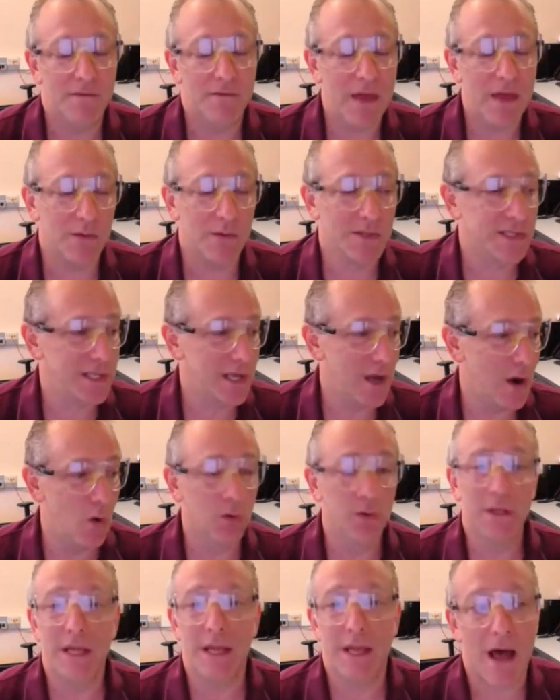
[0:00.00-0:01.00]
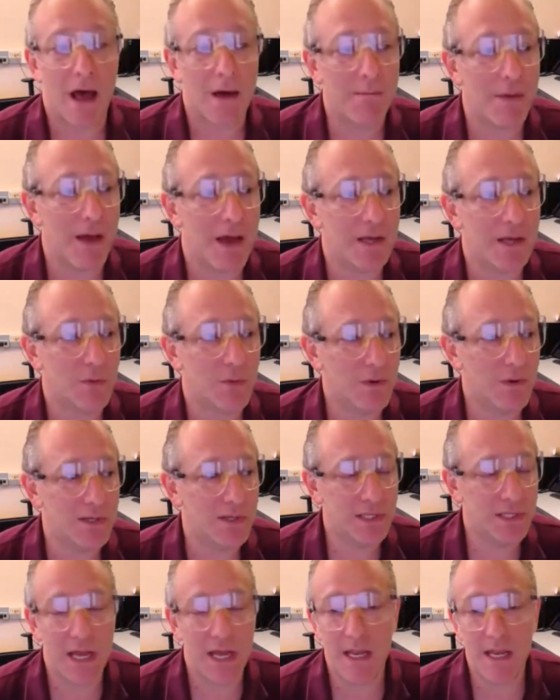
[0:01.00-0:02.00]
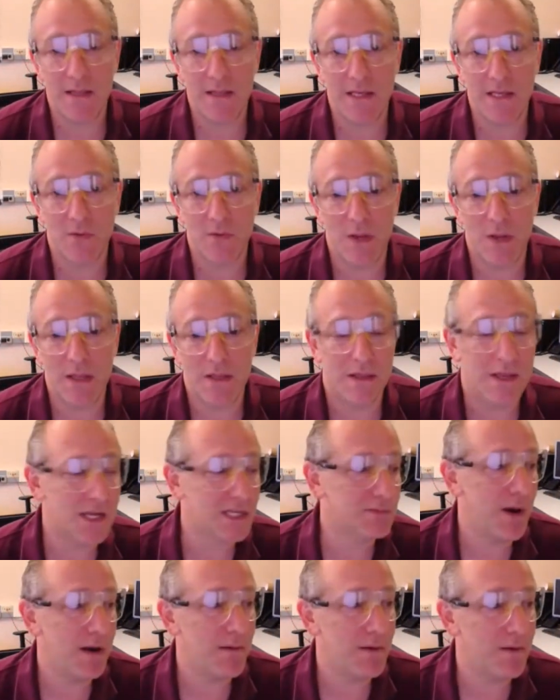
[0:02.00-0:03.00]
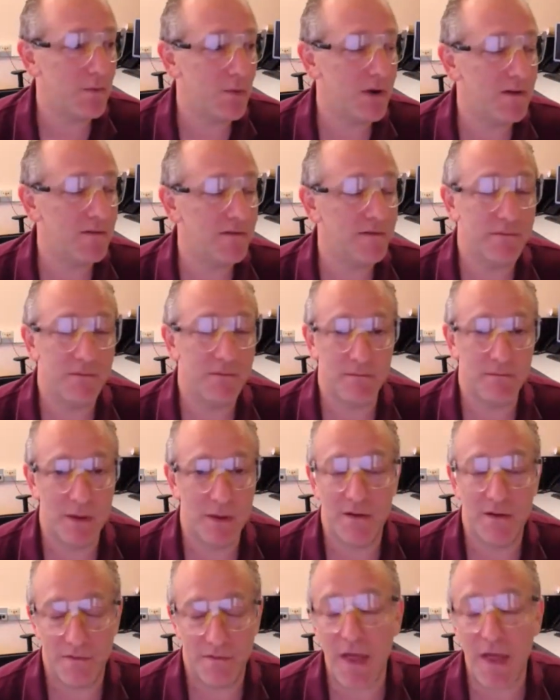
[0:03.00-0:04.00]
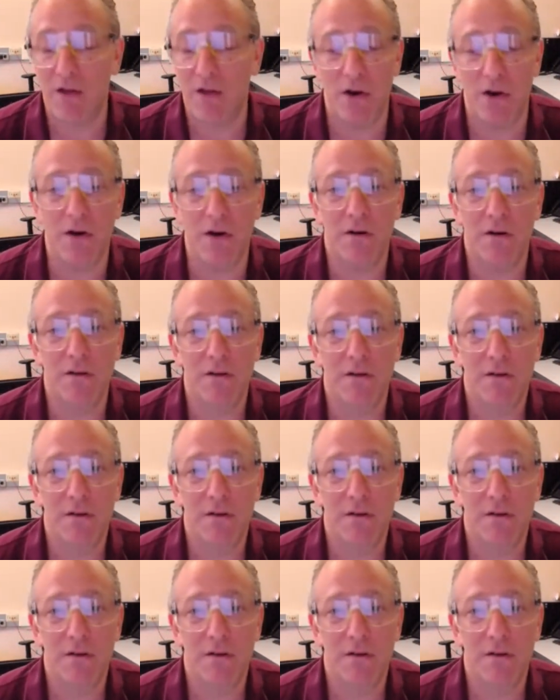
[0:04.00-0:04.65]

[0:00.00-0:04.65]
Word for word: If that was the only compound we were studying this week, the experiment would have been a failure.